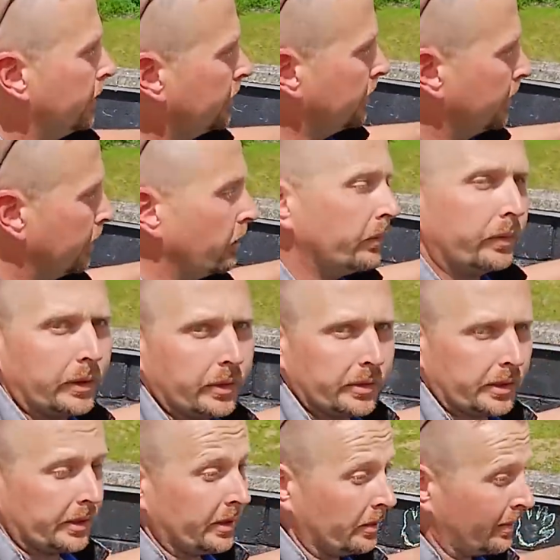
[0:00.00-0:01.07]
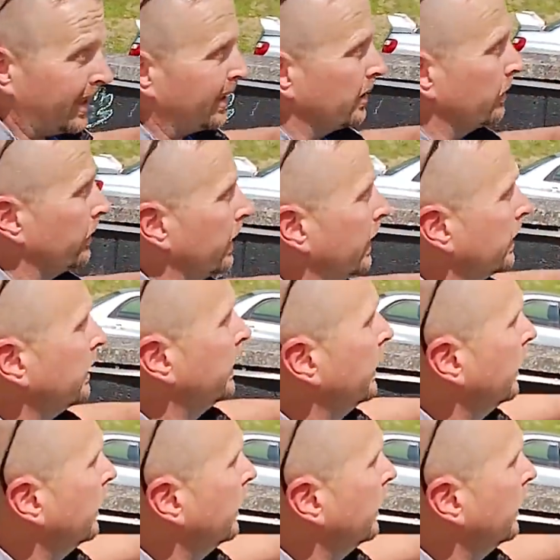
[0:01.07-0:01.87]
It's an unfinished system as of yet,